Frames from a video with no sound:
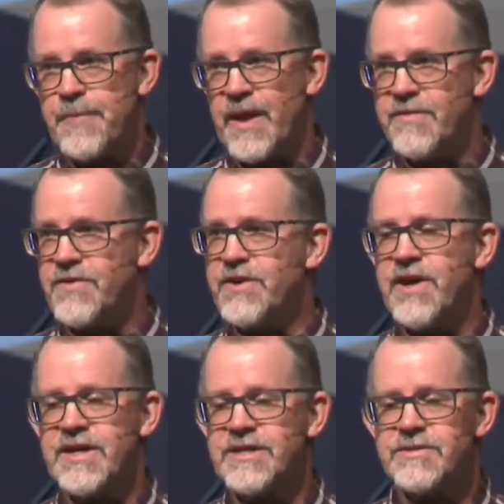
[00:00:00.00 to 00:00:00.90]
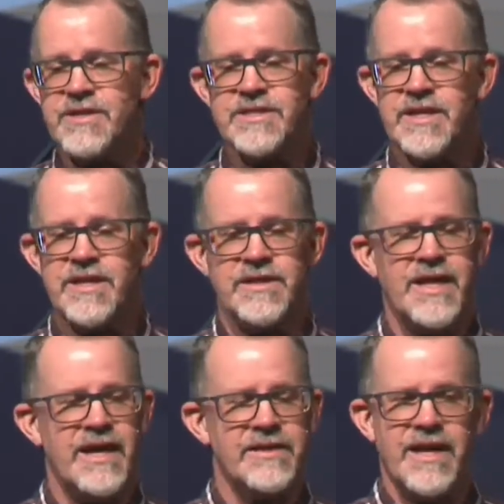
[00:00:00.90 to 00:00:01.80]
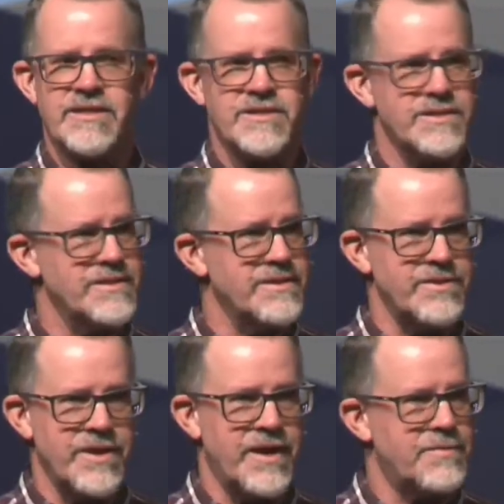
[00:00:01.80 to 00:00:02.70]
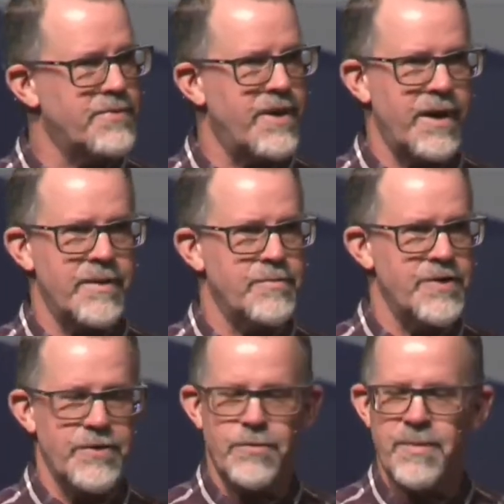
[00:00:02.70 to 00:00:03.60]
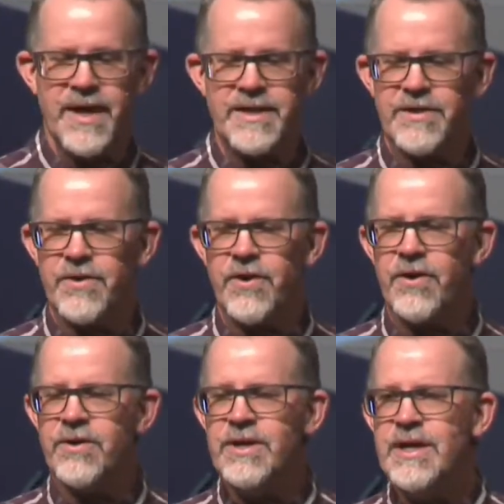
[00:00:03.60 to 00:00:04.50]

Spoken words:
If you're not interested in that, that's not a problem. We don't mind at all.